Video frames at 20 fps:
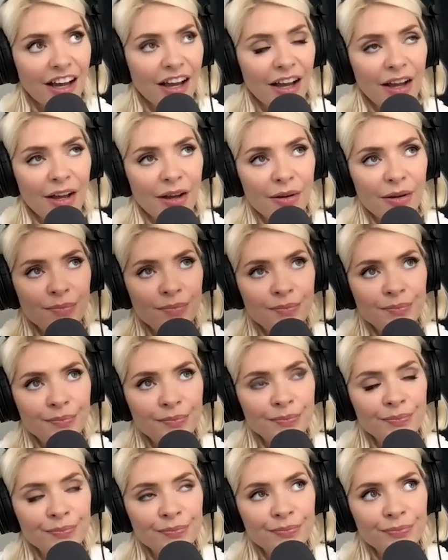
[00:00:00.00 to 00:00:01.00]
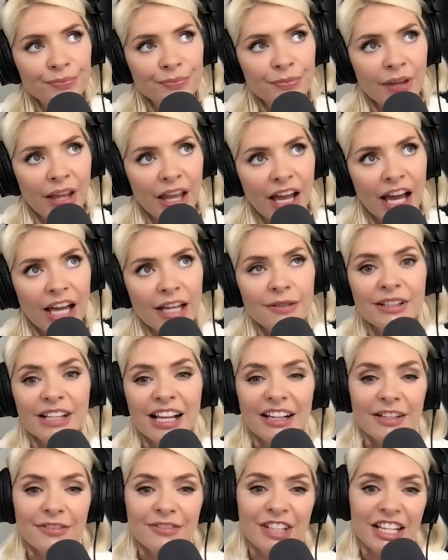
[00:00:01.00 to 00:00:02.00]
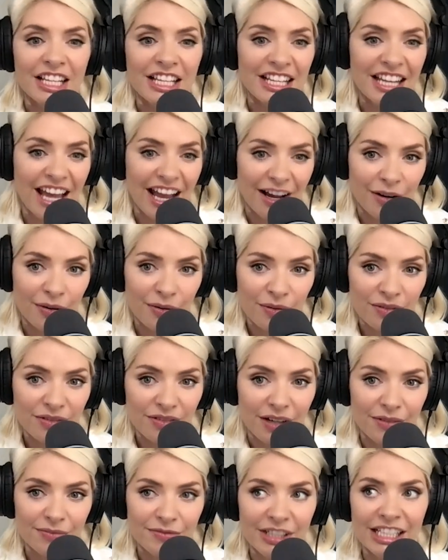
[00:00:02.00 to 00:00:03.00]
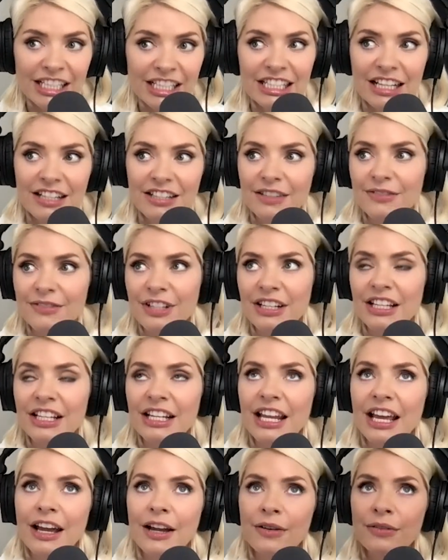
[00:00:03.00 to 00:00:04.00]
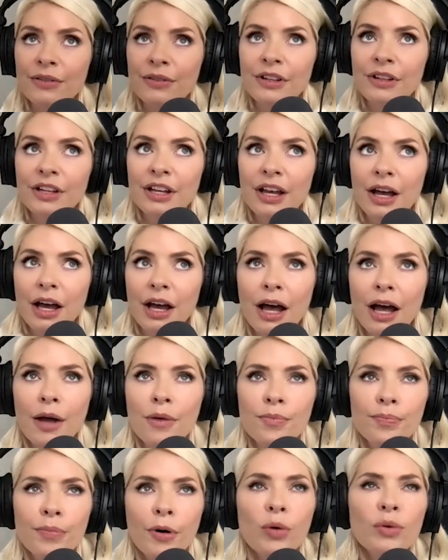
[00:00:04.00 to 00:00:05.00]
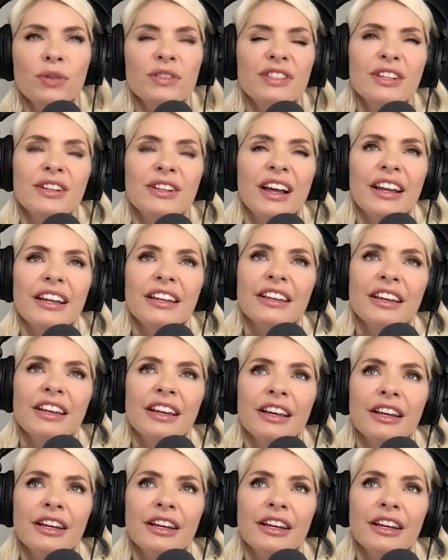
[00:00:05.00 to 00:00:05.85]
And I'm glad I've done it now. I'm really glad I've done it now. But also like,